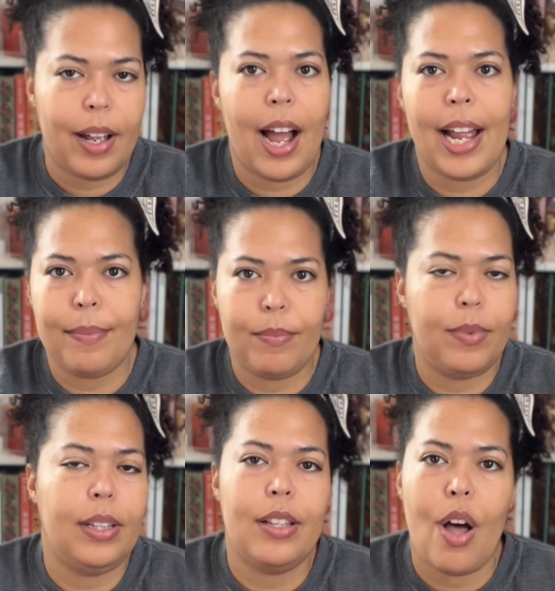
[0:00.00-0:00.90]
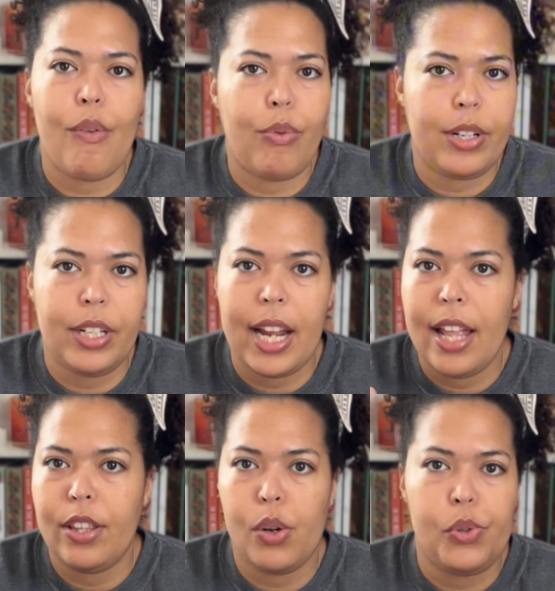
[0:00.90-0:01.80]
I love when you
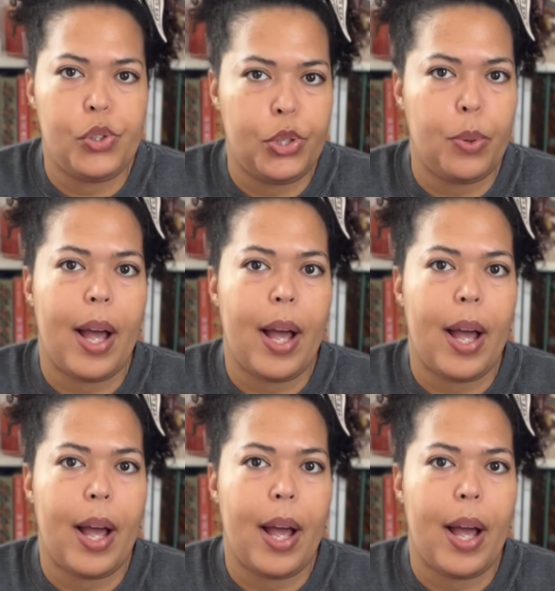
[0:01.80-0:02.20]
get those two